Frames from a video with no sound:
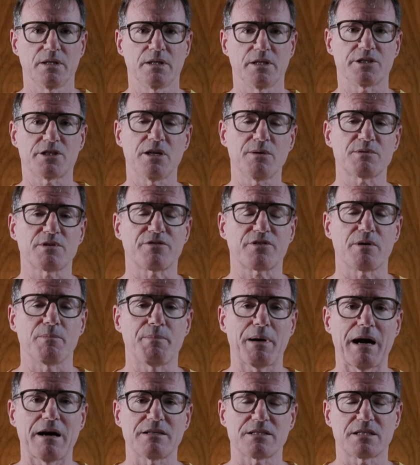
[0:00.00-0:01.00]
In terms of
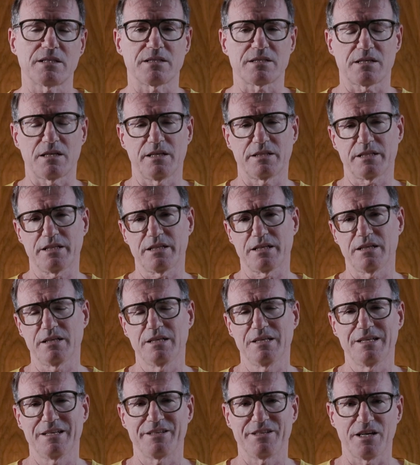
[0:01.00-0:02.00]
comparisons, I did a
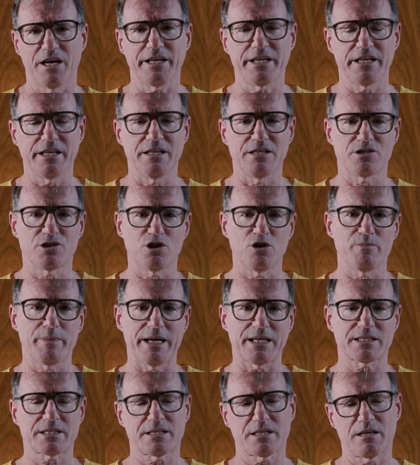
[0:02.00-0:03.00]
Nike Zoom
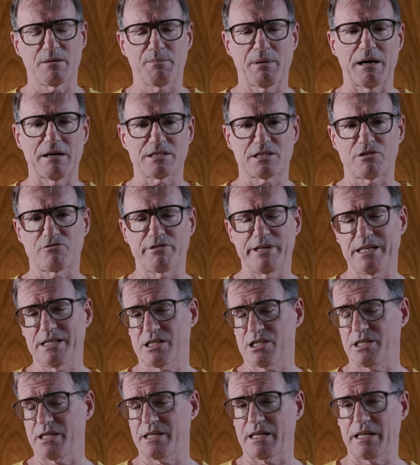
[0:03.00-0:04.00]
X comparison
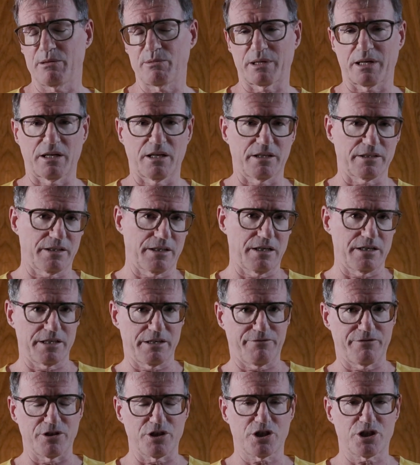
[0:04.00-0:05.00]
recently with a lot of their different